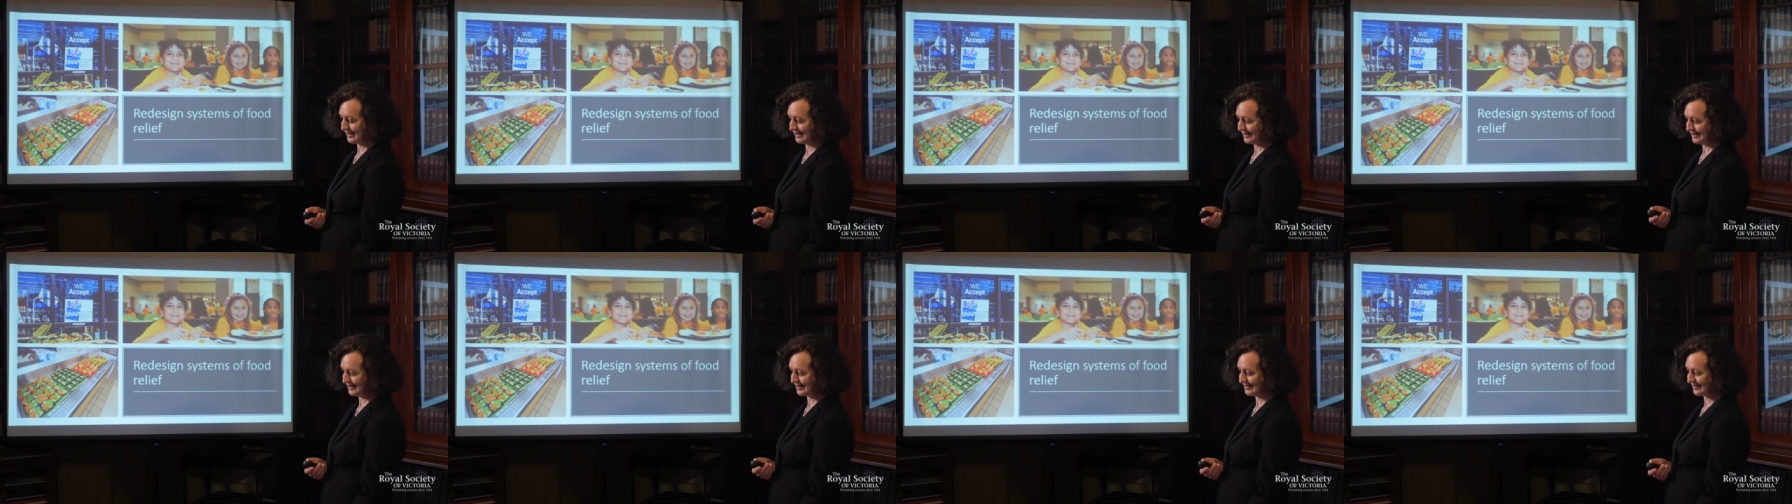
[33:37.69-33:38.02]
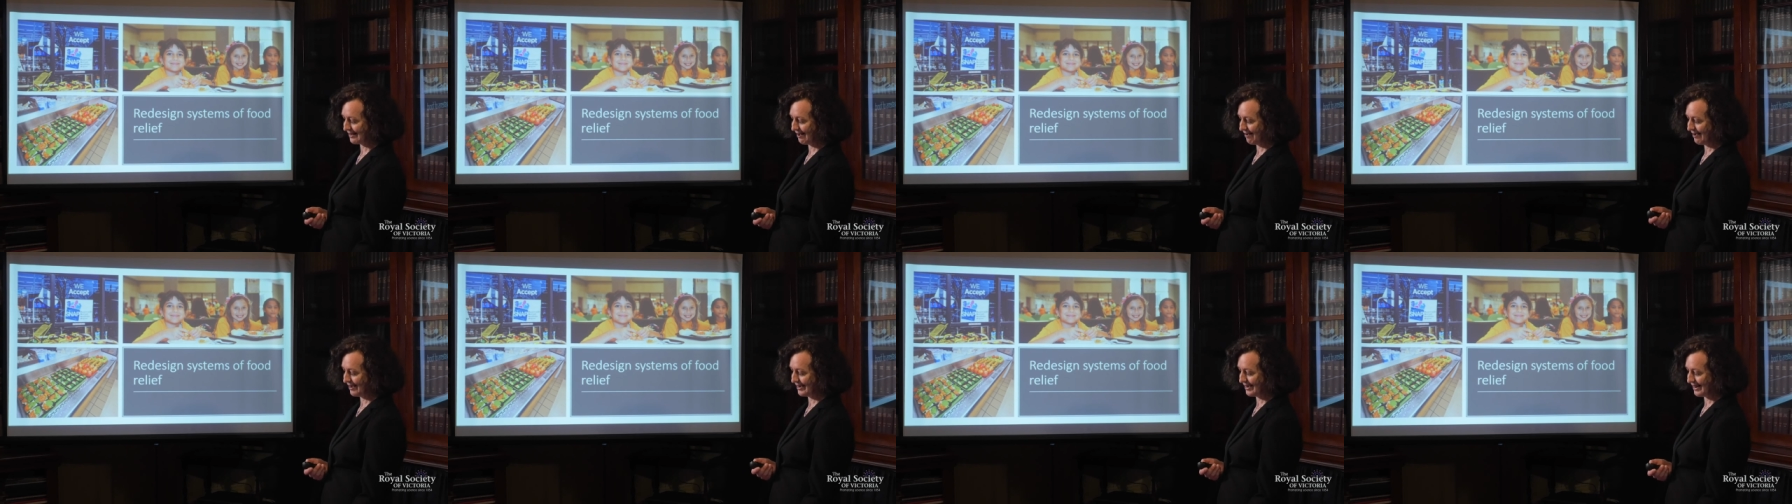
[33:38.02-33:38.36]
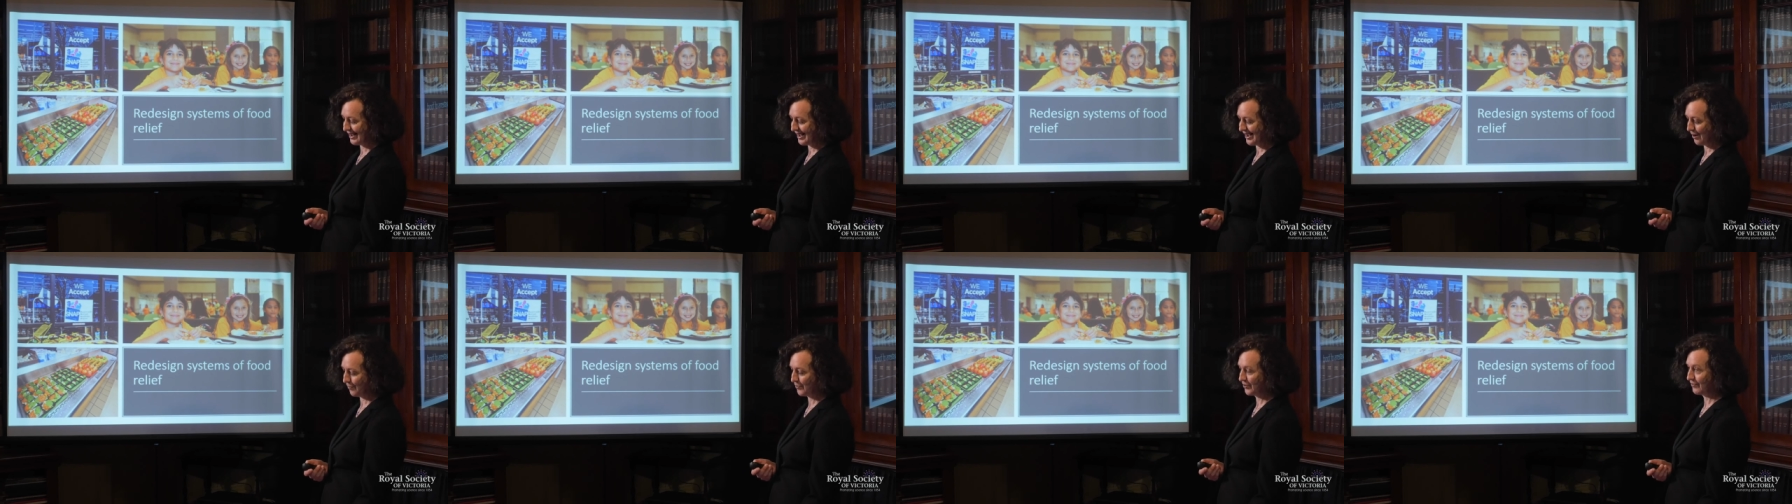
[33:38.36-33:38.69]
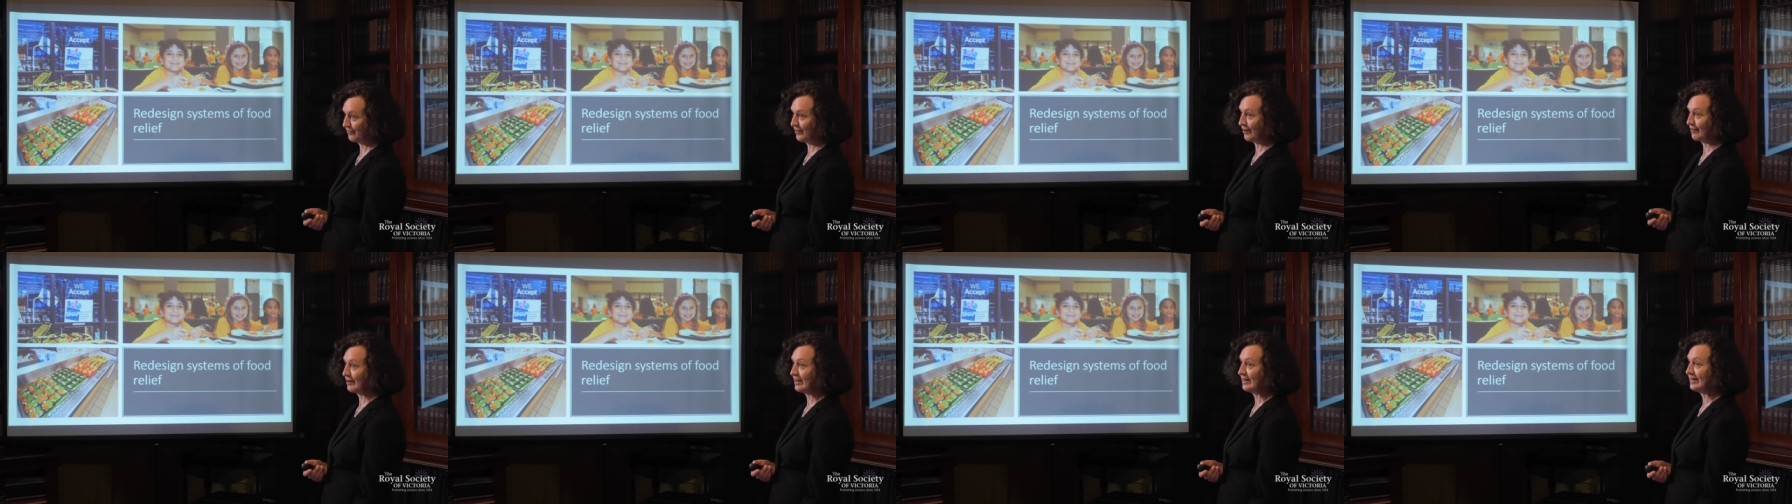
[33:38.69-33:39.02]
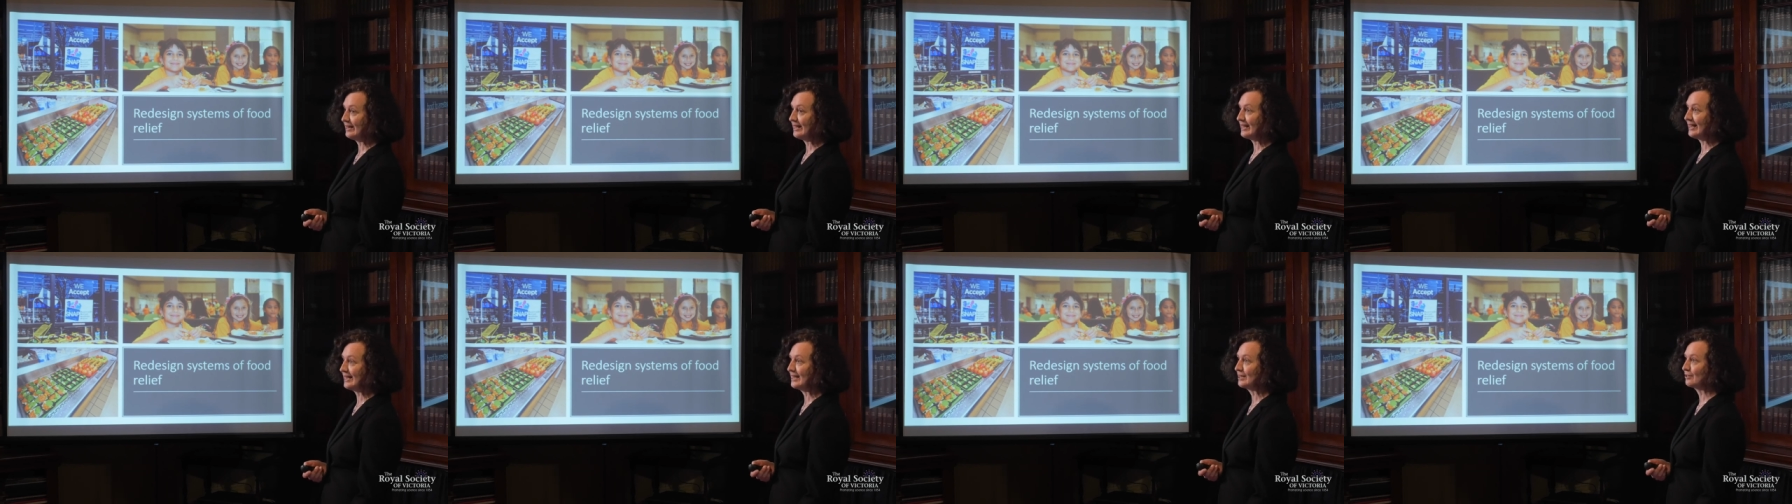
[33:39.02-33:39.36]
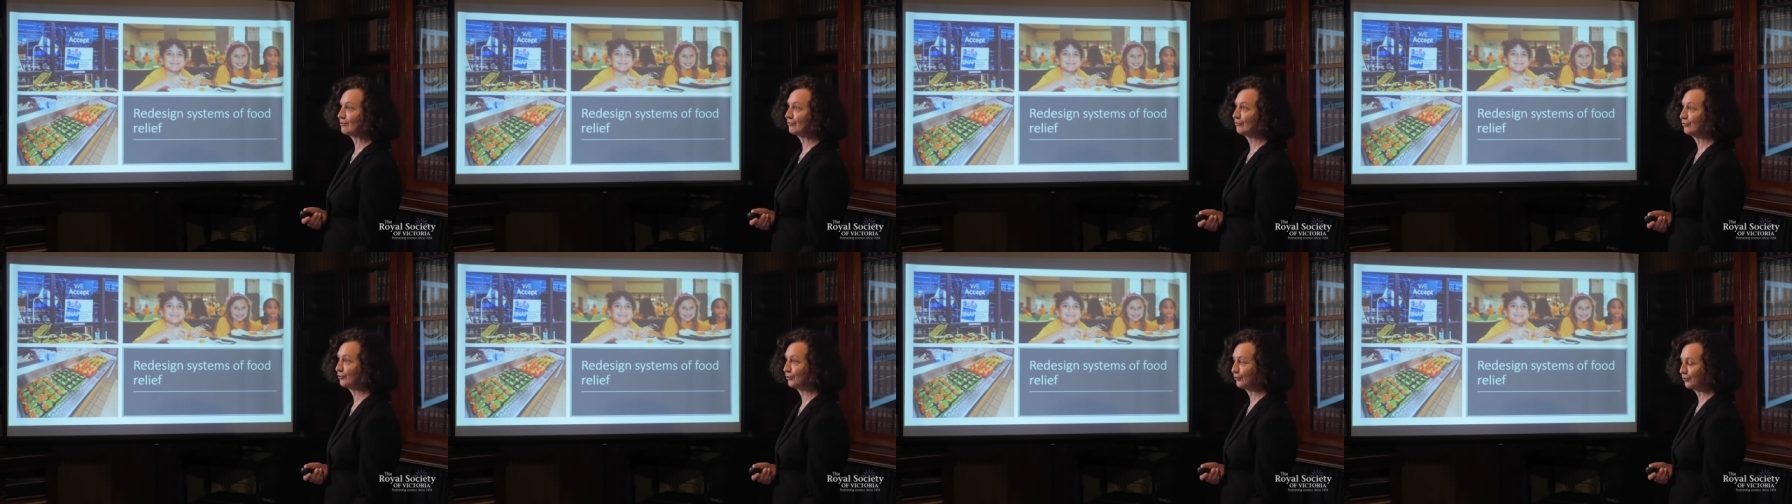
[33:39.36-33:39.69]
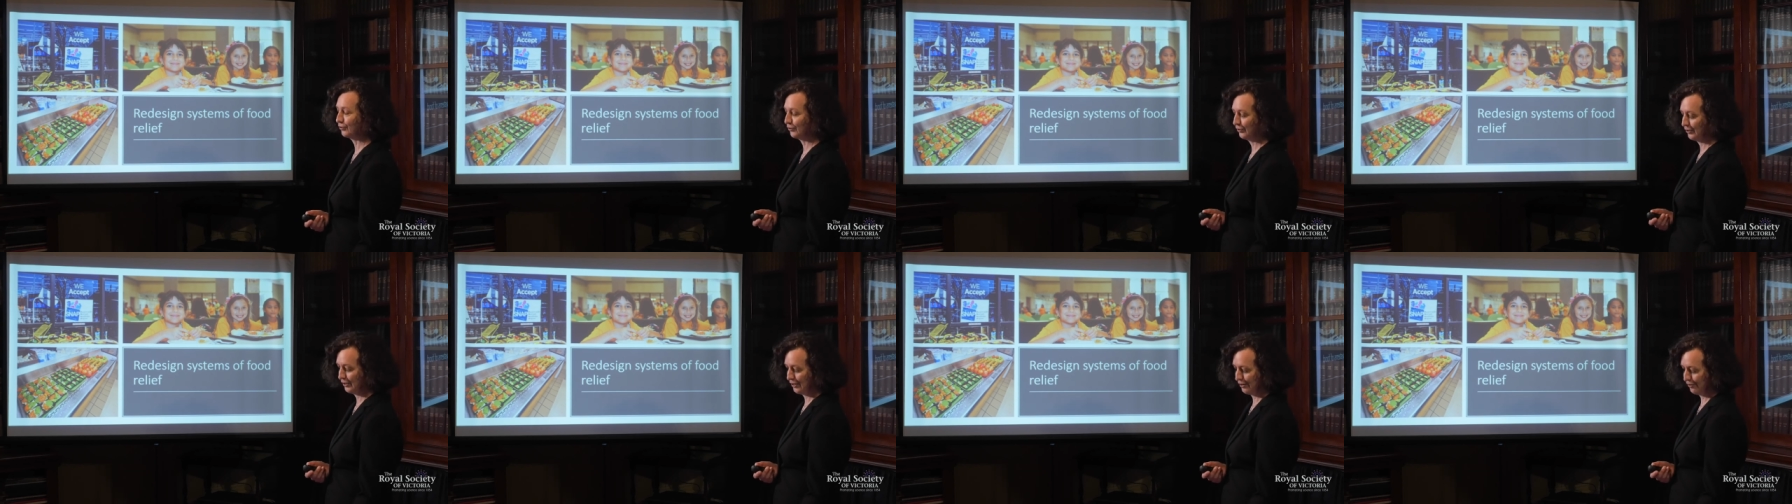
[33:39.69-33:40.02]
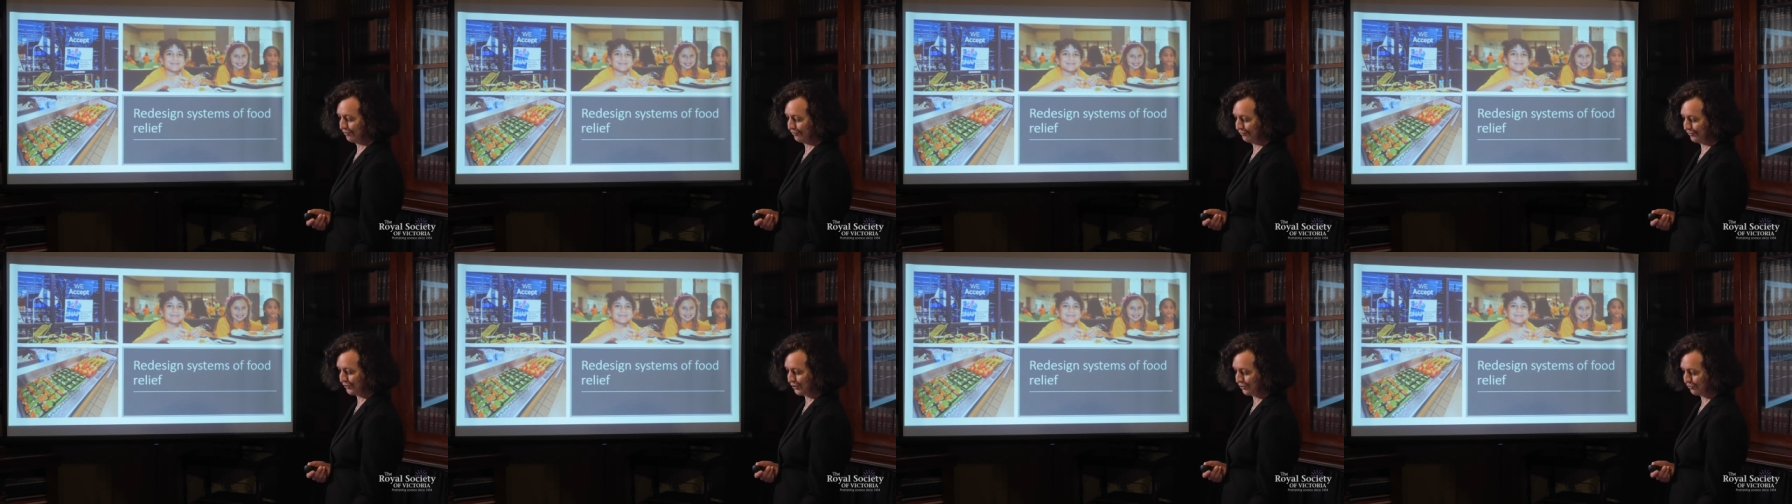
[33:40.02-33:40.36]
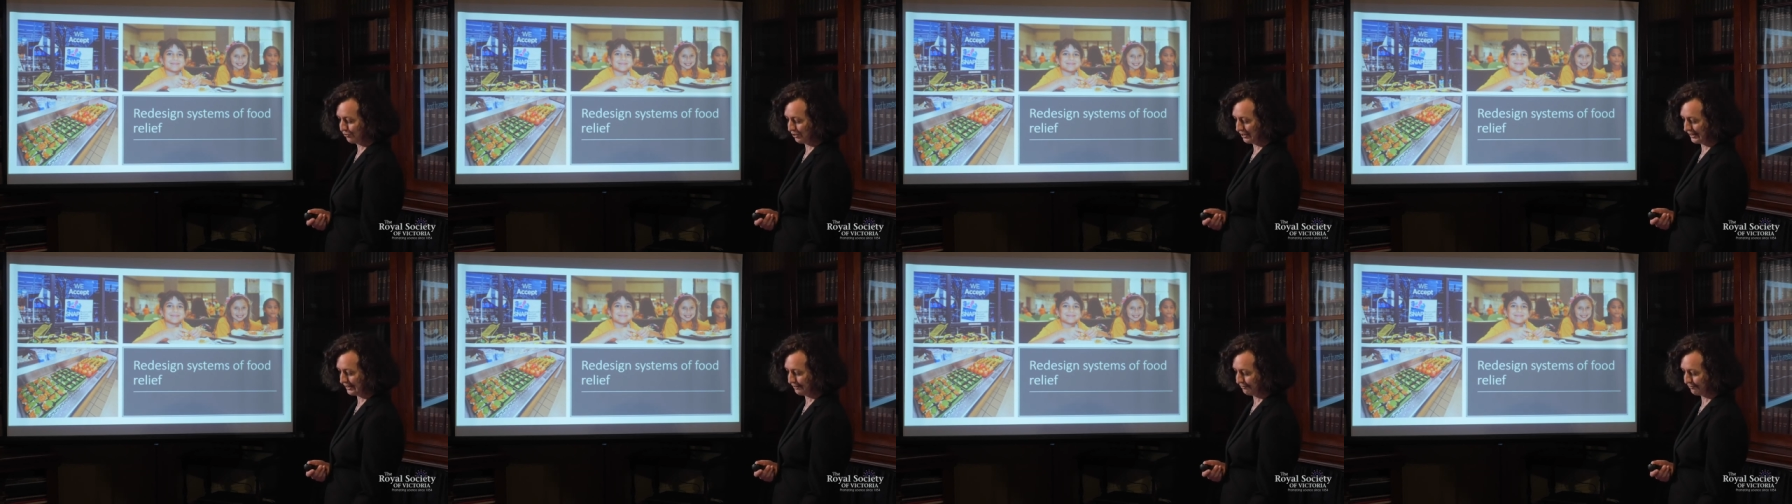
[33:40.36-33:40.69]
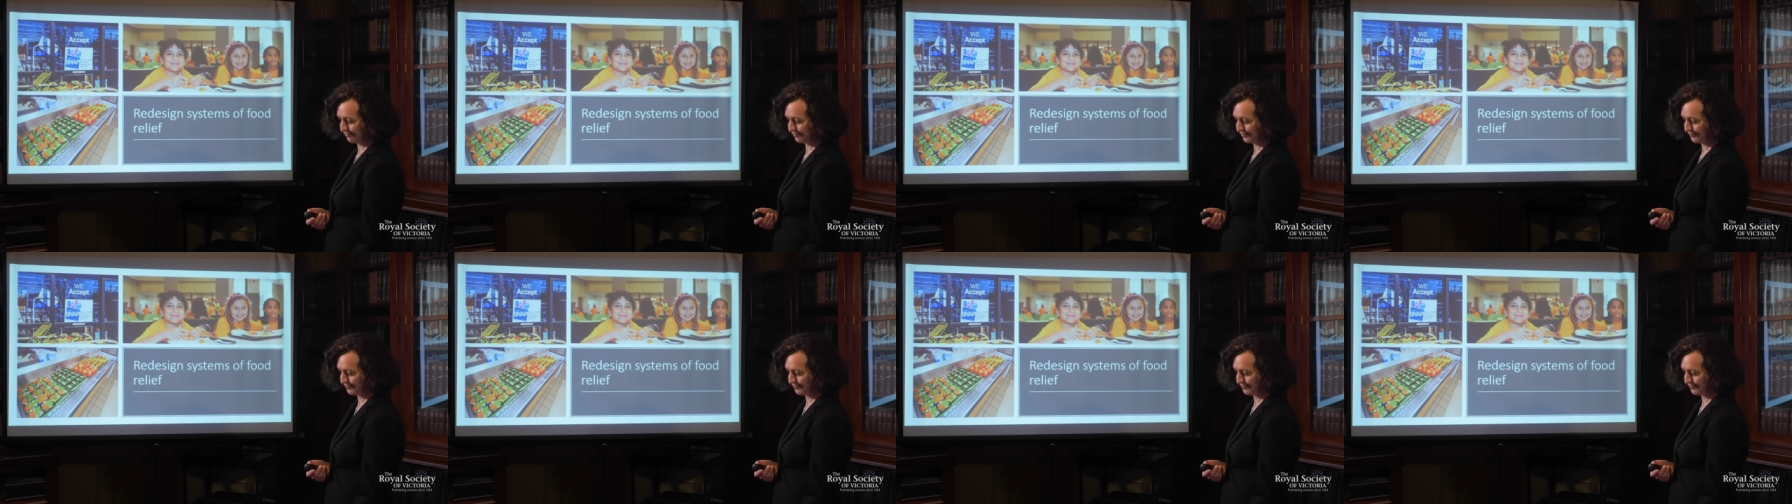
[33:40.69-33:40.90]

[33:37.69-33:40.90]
design out the very need for food relief.